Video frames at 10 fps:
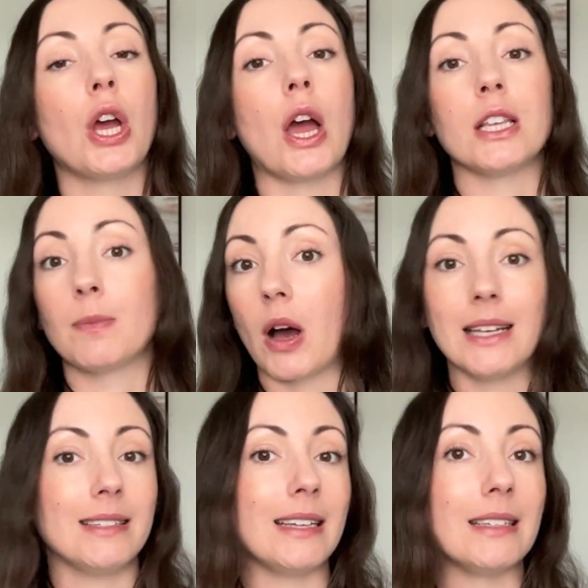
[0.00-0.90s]

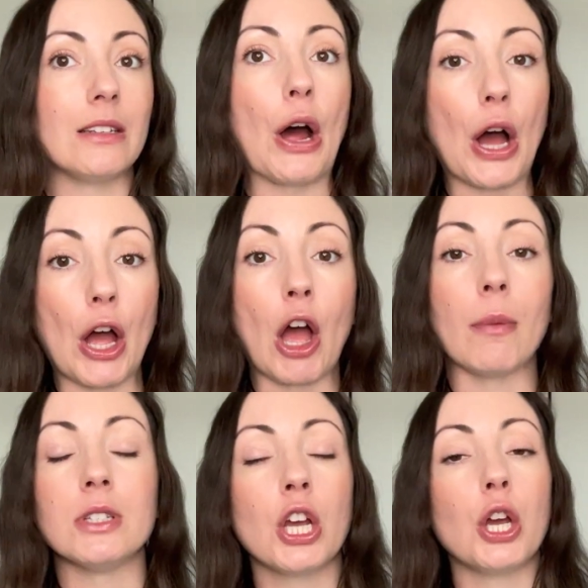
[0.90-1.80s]
spices and
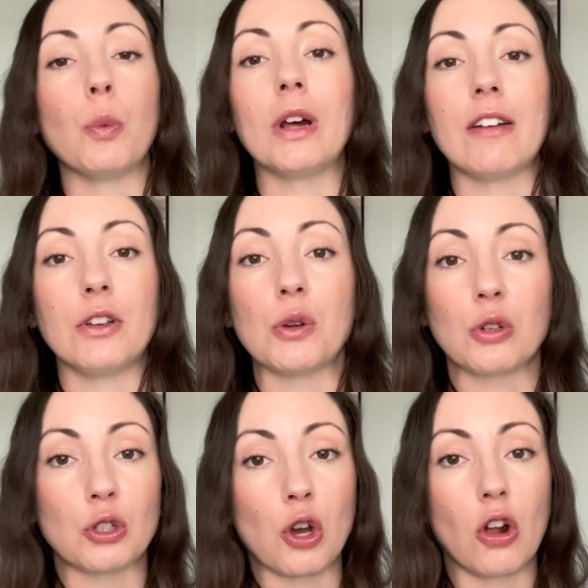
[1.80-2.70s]
herbs, whatever you
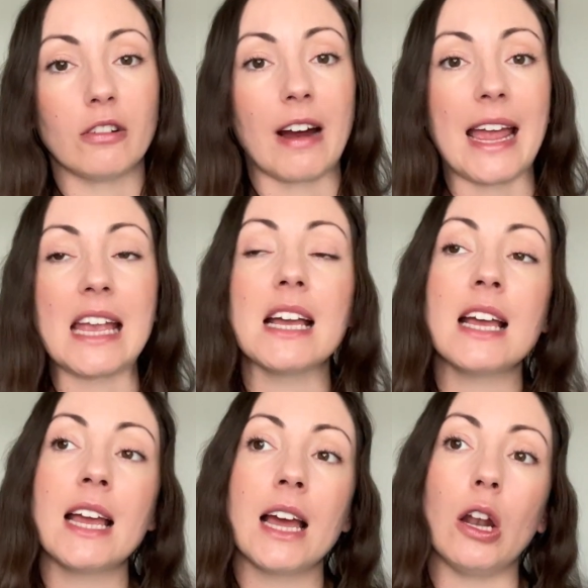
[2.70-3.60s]
can tolerate.
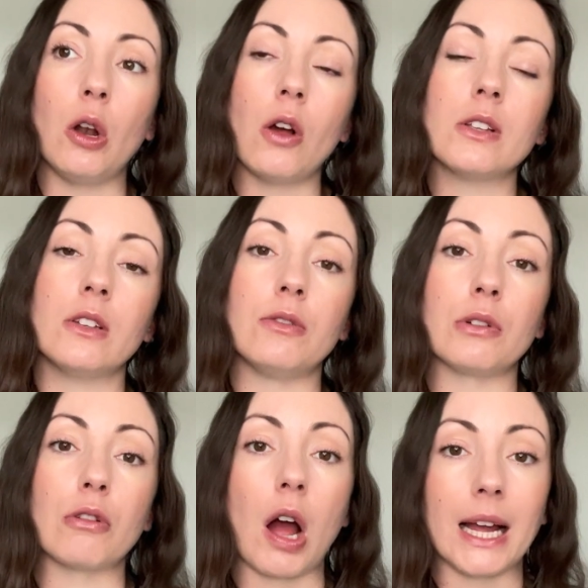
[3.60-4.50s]
Lots of
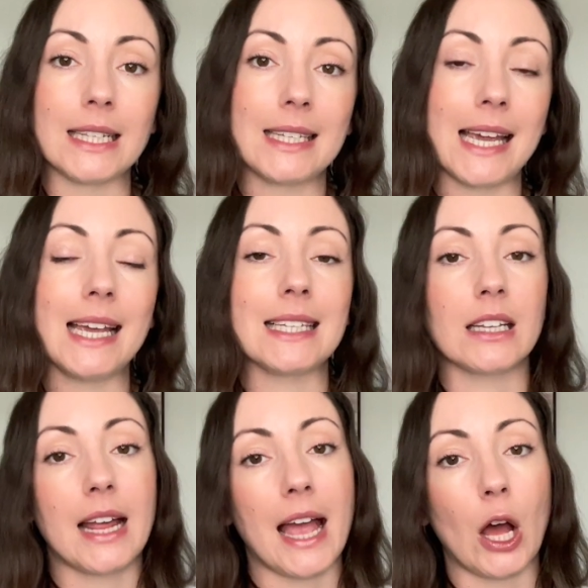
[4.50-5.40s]
variety is
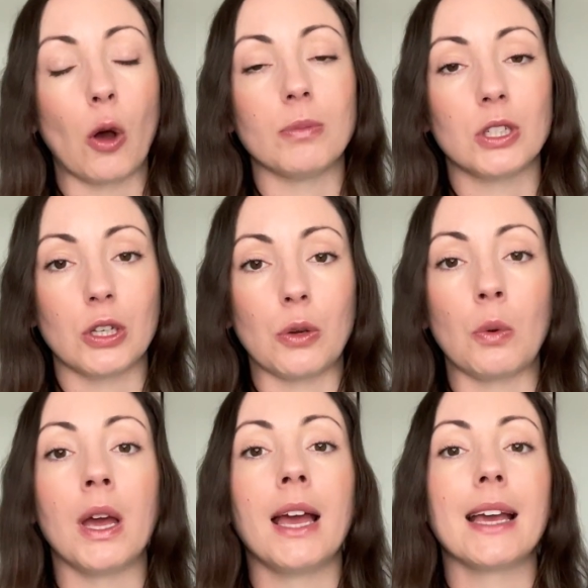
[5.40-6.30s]
going to help to
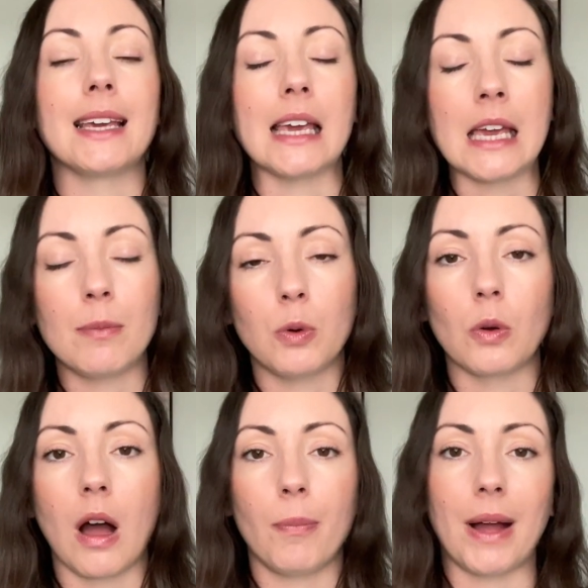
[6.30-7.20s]
keep your
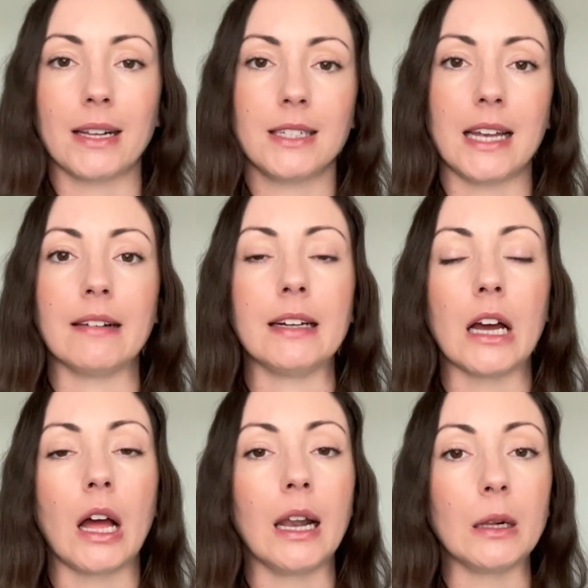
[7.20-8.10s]
gut
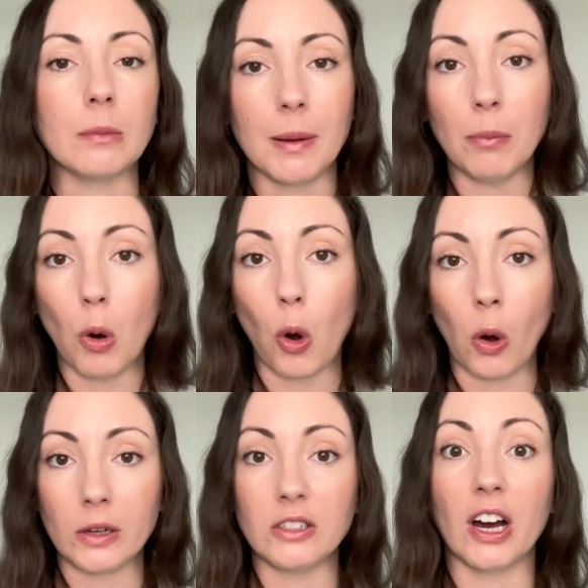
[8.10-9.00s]
bacteria a little bit
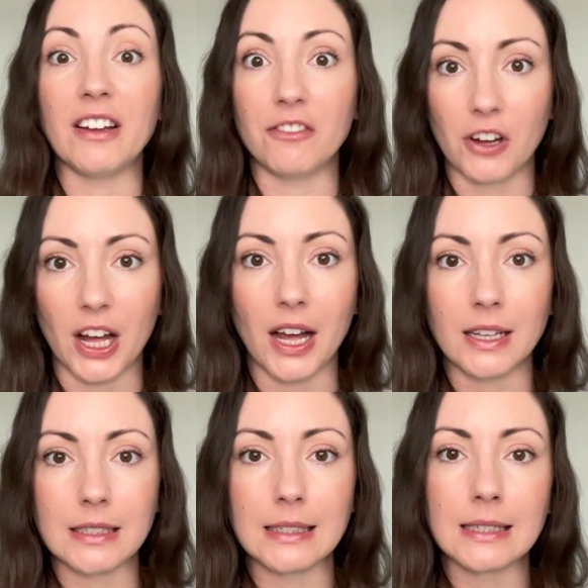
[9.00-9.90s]
more
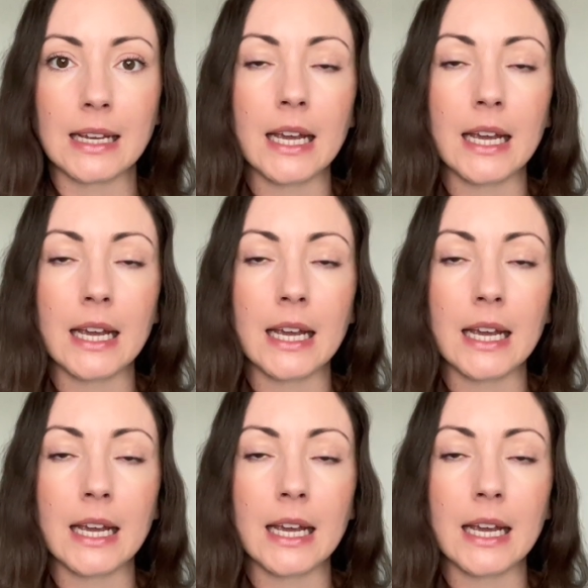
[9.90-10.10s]
diverse.